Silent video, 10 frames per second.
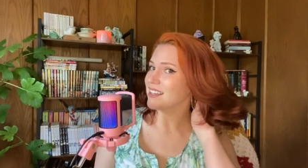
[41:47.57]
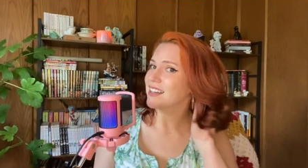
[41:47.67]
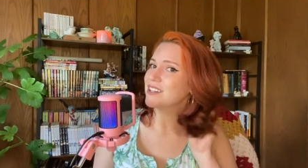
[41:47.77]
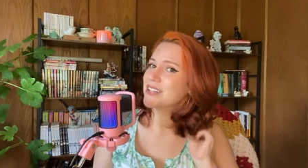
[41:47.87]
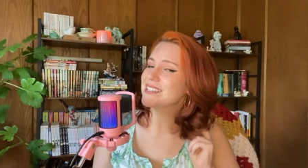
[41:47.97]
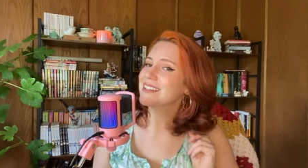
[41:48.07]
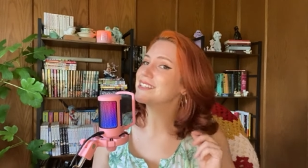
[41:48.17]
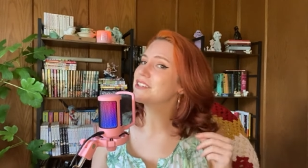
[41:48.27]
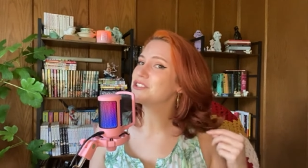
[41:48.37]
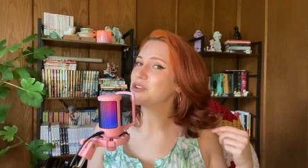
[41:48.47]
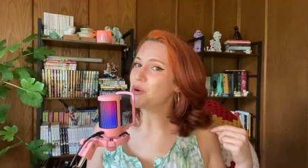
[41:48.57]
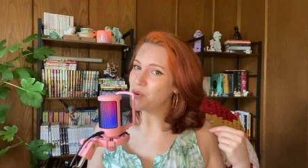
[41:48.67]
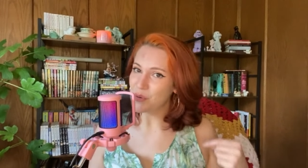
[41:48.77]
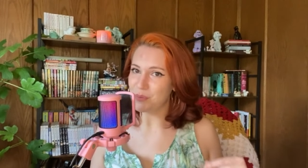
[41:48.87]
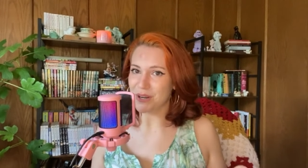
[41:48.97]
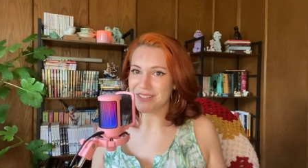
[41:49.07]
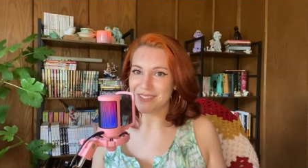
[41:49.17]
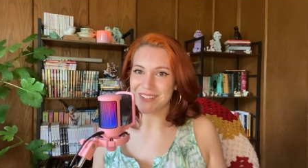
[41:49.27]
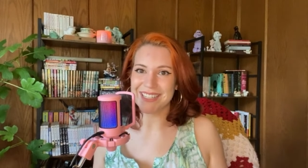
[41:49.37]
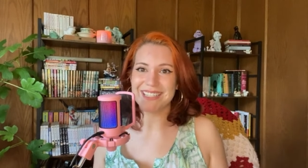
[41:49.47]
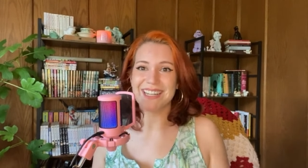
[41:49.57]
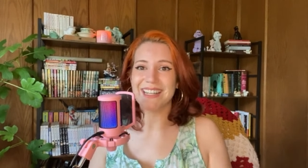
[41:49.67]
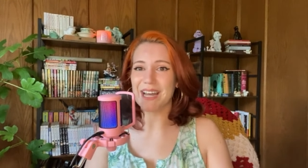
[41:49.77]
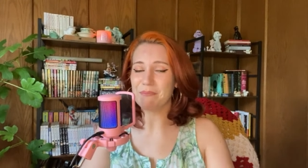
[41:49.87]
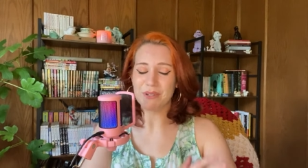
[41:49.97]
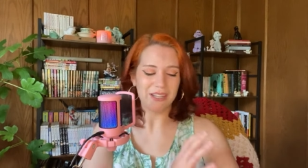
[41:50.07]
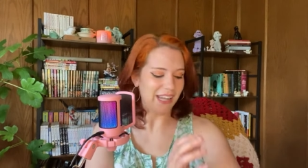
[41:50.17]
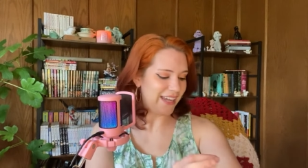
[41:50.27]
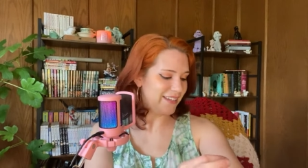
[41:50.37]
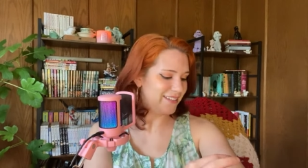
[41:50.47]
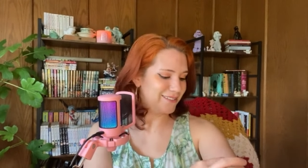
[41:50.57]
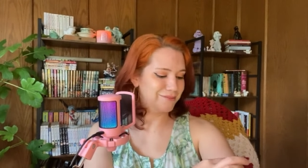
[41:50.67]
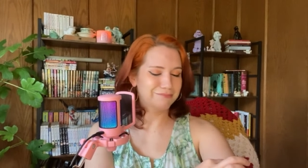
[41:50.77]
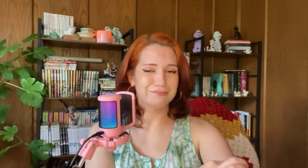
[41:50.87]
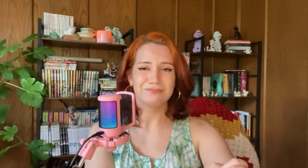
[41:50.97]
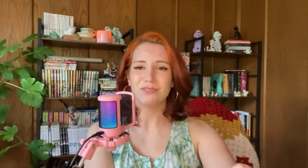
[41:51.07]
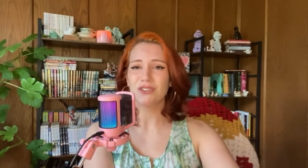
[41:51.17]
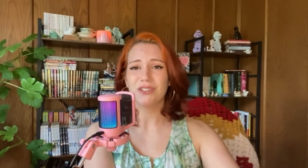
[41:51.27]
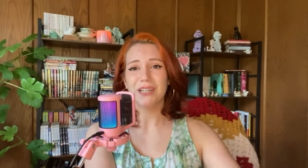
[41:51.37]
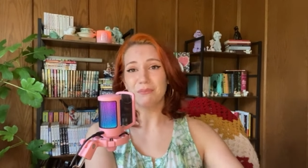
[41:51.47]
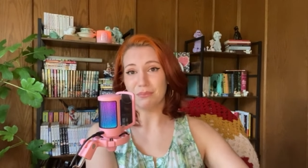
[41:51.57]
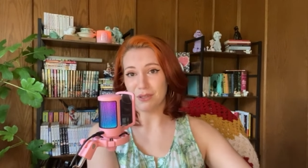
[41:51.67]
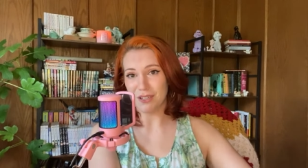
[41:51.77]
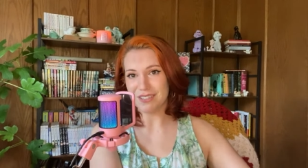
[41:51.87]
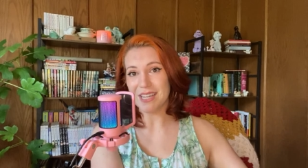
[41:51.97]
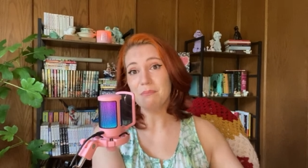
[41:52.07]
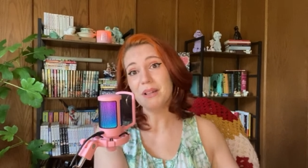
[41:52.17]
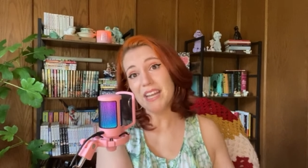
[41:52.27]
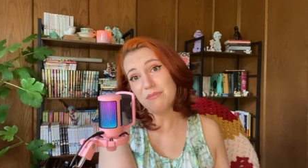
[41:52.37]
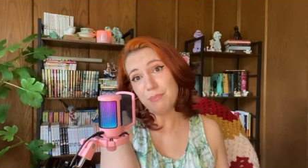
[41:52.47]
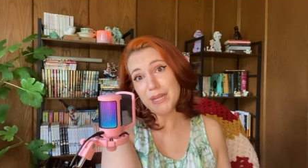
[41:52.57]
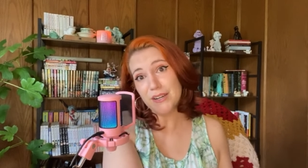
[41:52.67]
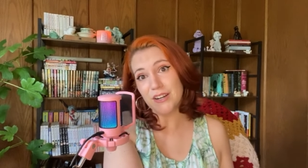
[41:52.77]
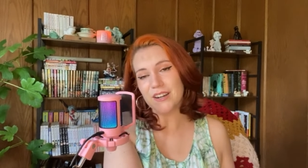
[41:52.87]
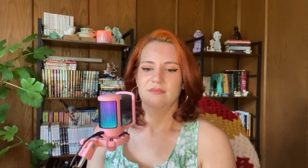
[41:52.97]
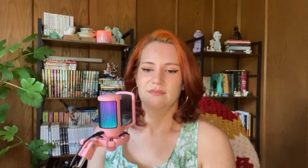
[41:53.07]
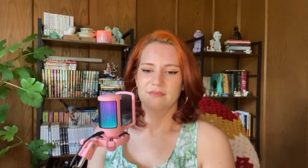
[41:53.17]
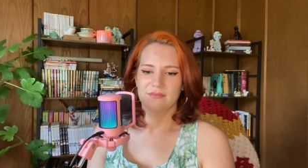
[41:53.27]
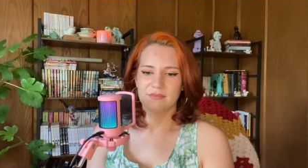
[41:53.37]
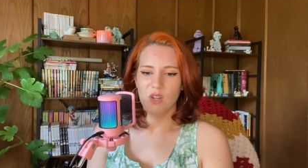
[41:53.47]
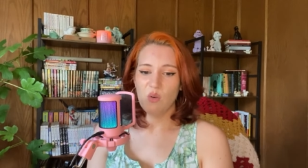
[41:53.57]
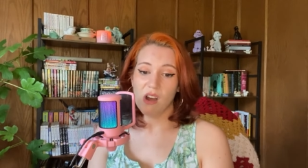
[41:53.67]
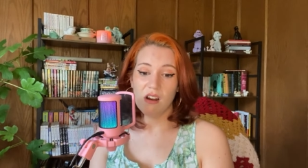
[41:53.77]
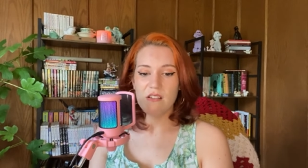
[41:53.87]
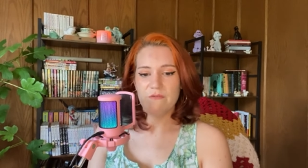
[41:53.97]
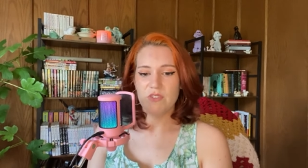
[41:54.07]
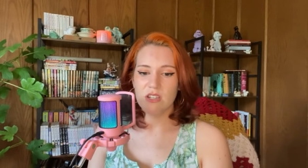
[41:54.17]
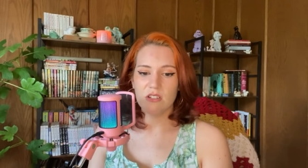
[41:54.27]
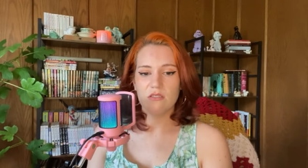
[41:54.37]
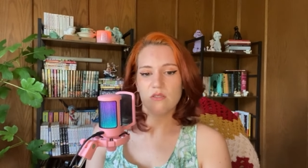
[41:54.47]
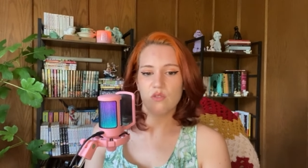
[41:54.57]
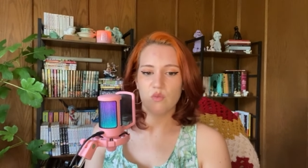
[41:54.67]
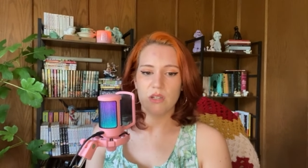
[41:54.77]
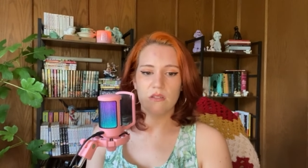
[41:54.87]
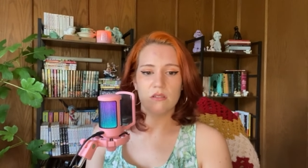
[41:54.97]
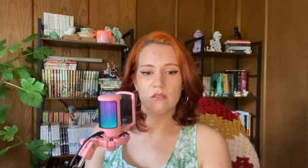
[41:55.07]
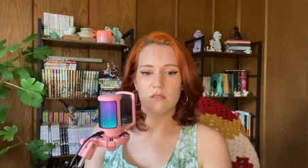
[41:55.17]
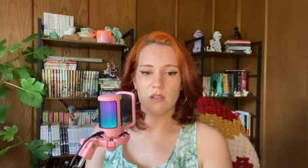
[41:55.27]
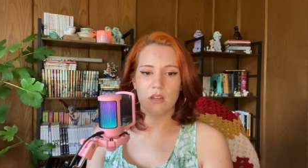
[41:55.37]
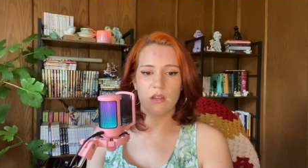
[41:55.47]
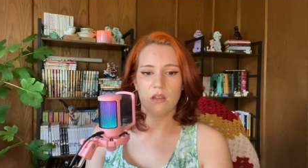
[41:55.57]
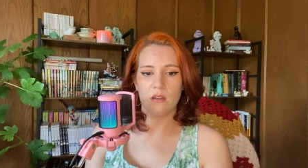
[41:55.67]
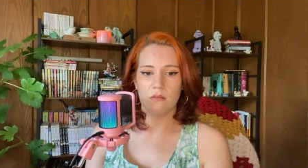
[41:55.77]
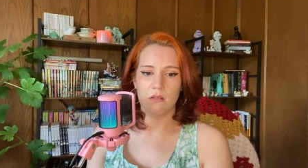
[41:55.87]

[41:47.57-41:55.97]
And I know I sound like such an old person when I say that, but like, girl had bars. And Plave beat her. No artificial sweeteners I got.